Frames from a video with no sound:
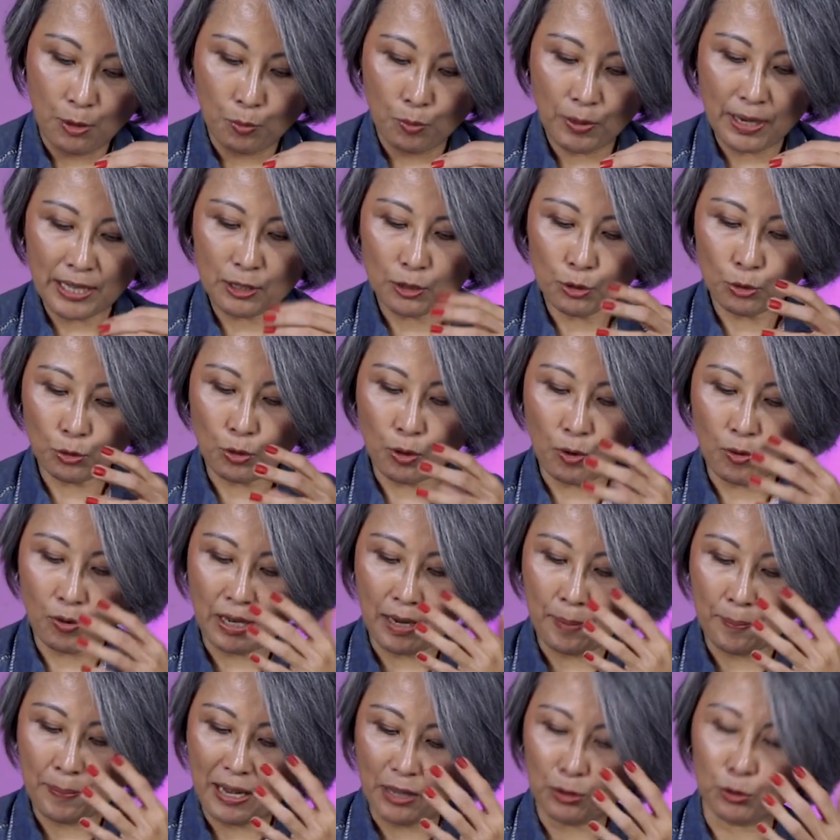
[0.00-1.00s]
When you
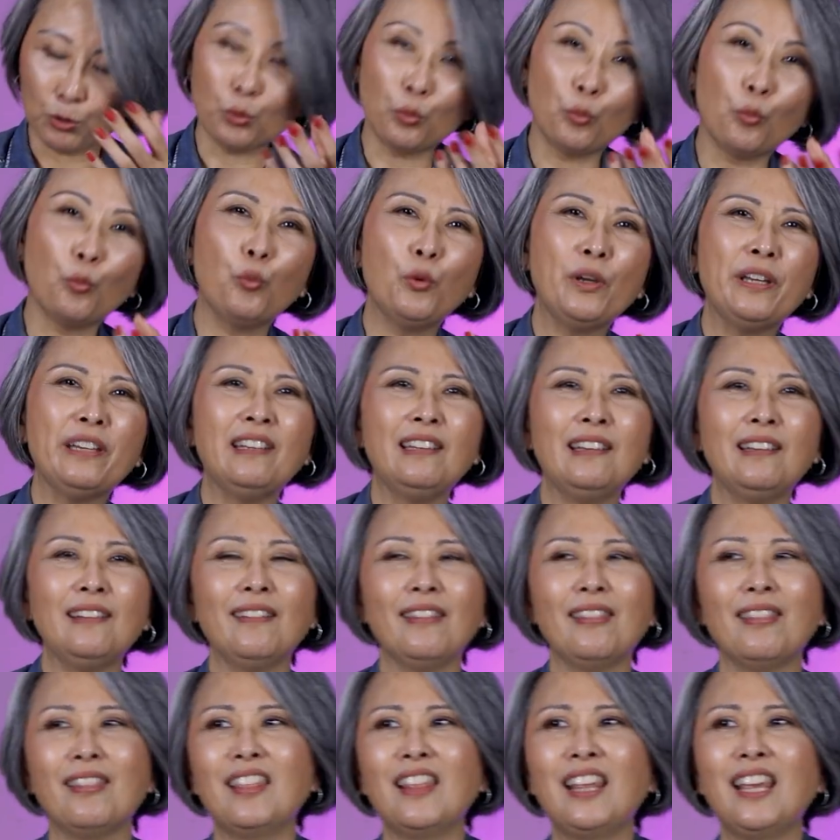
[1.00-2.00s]
talk about
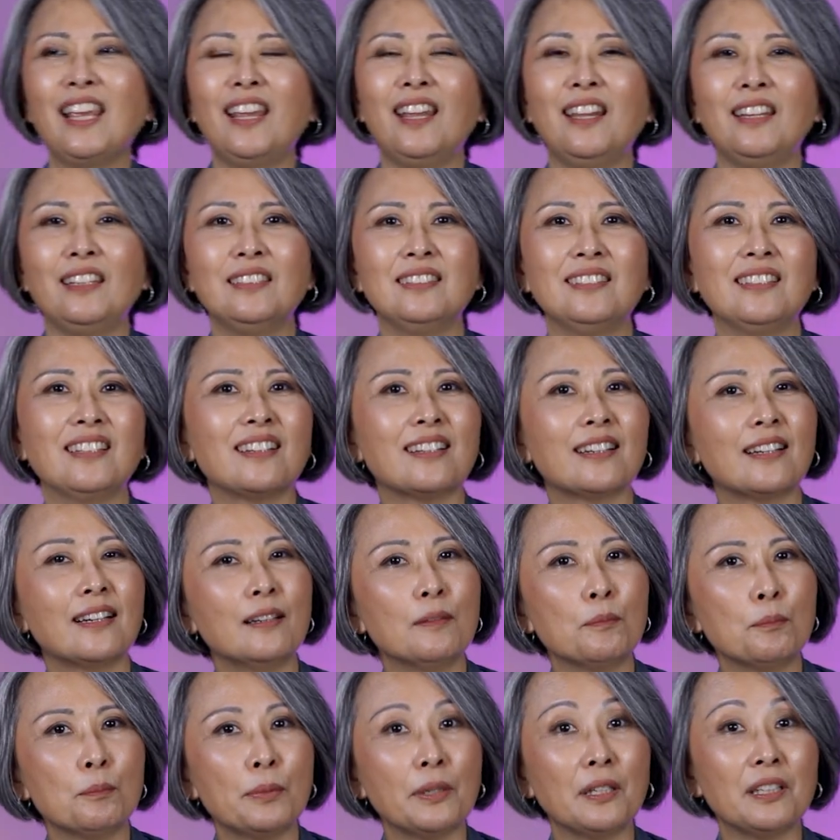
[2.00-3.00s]
we, they, the
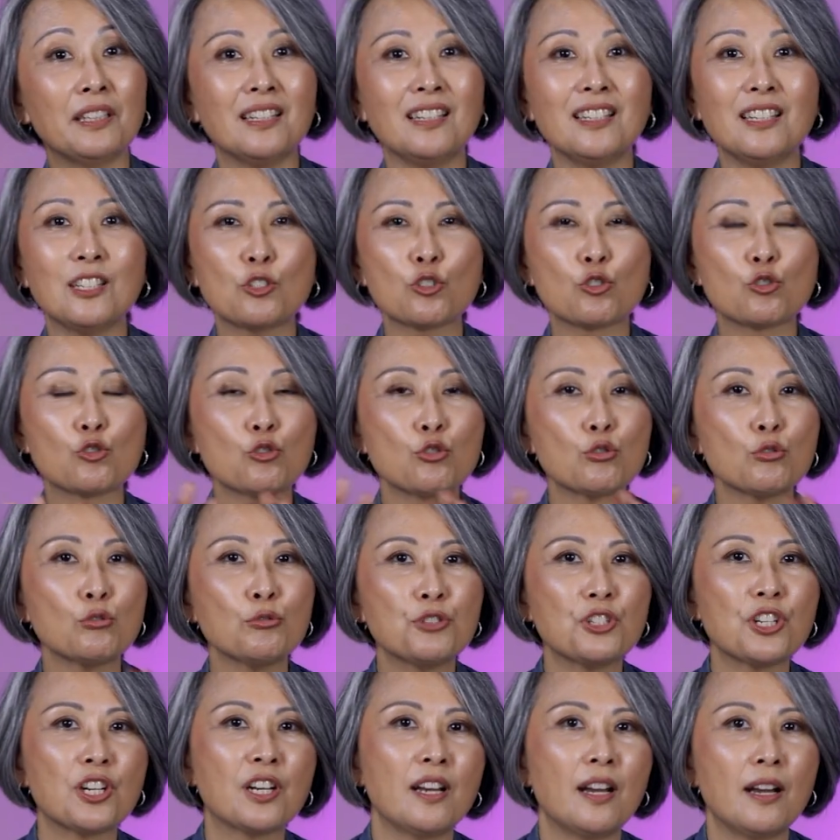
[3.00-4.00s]
company, it's
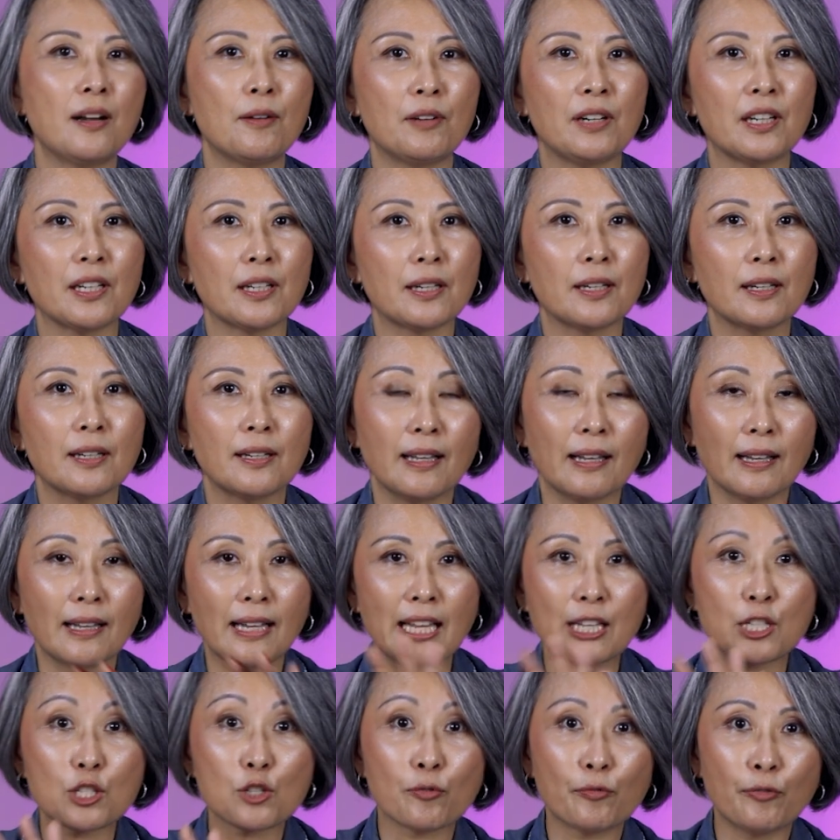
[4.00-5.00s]
too generic.
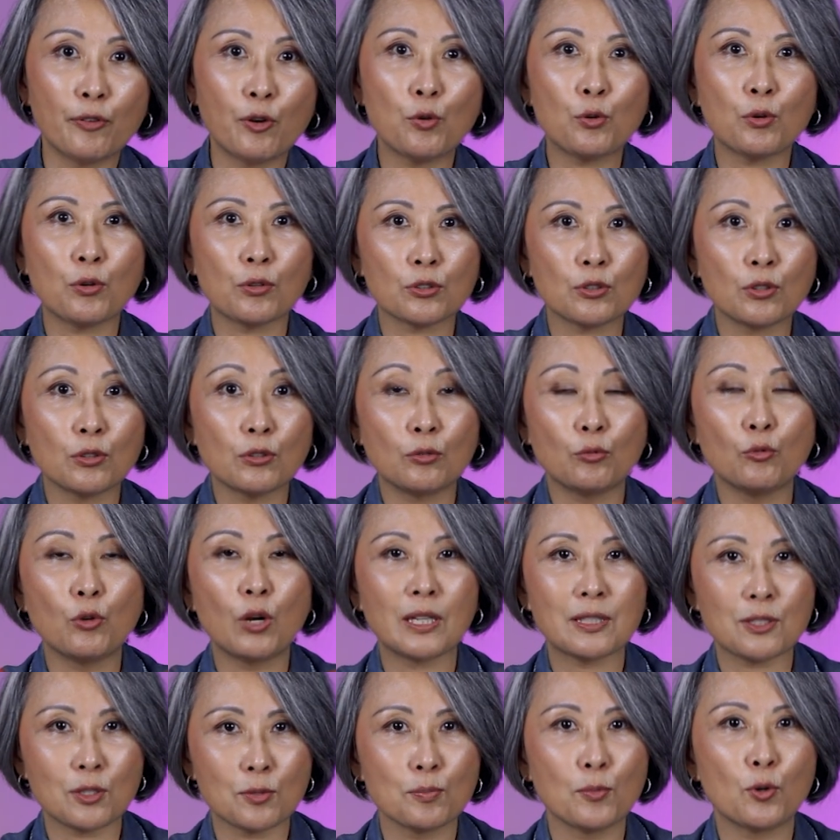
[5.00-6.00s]
Let's focus on
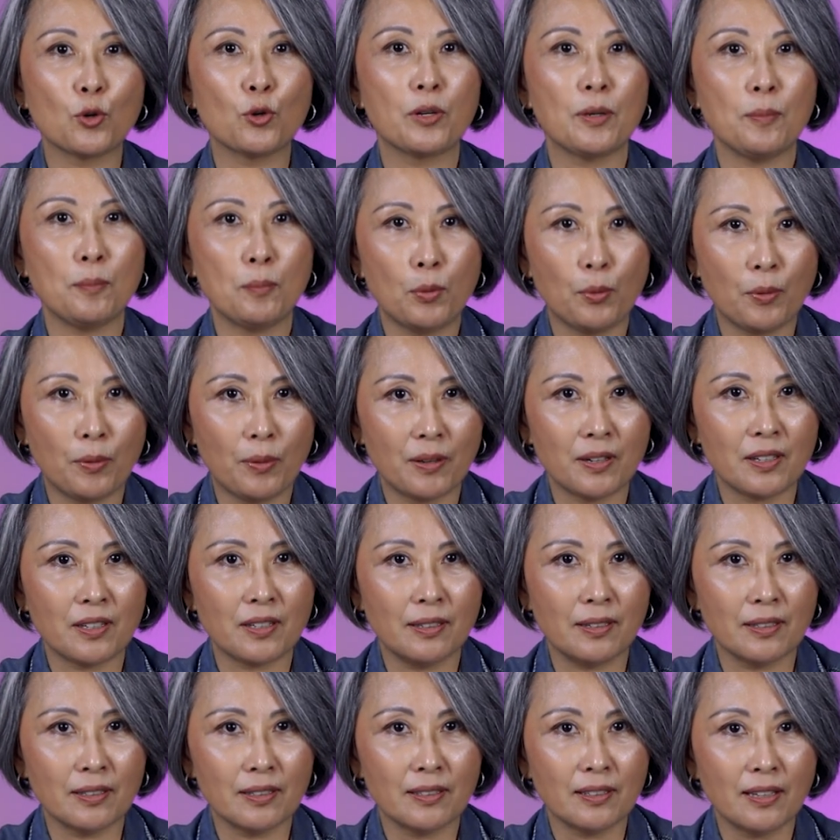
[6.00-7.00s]
what's more
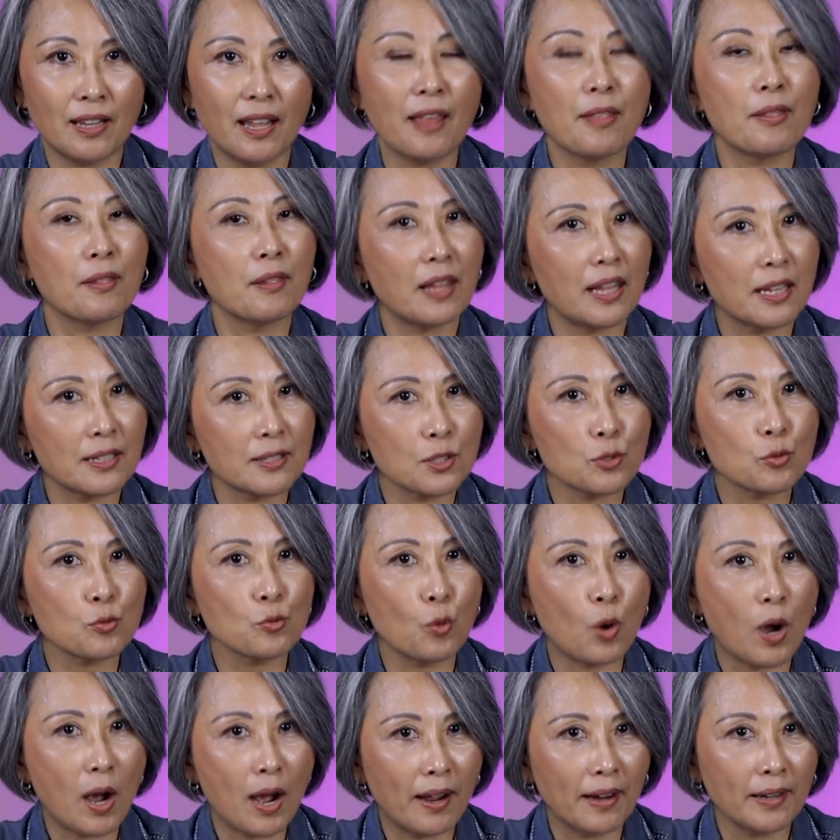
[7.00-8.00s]
important, and that's
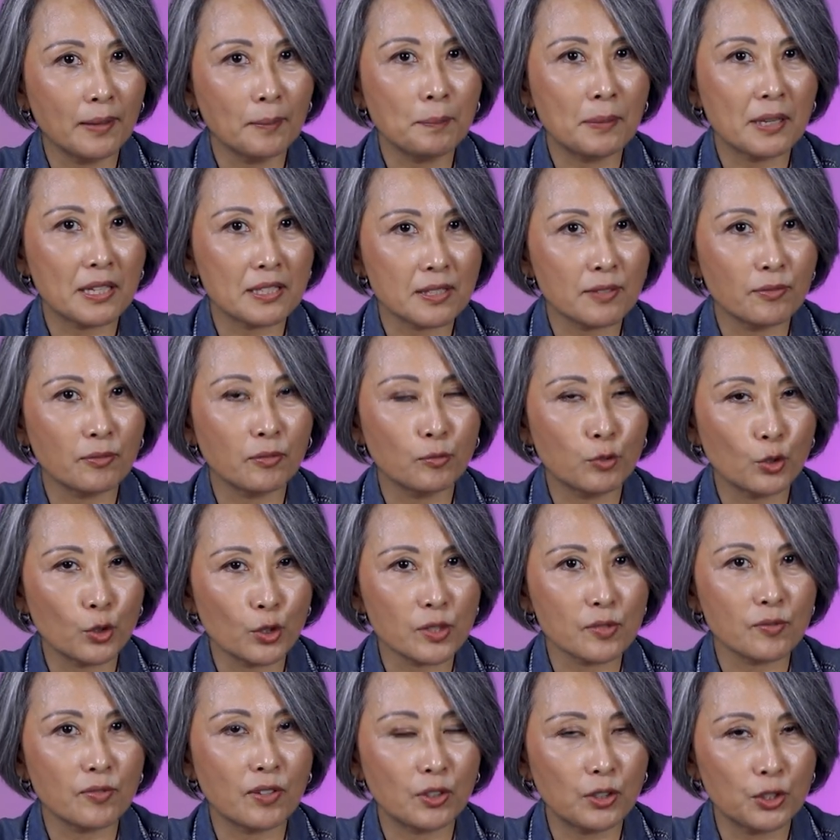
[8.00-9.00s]
why passive
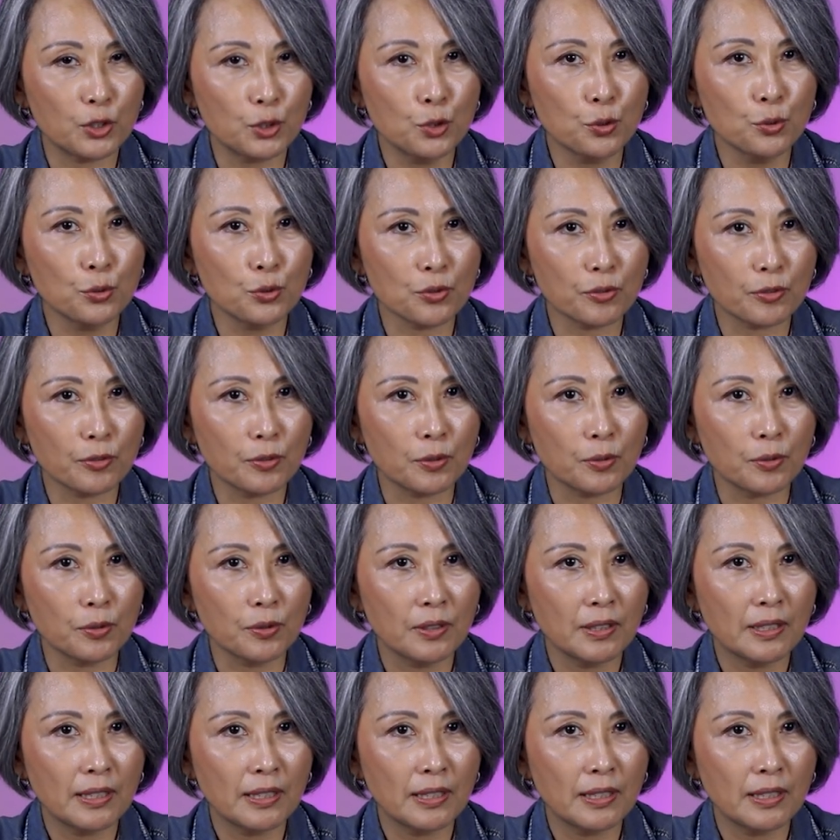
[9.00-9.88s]
voice is very useful.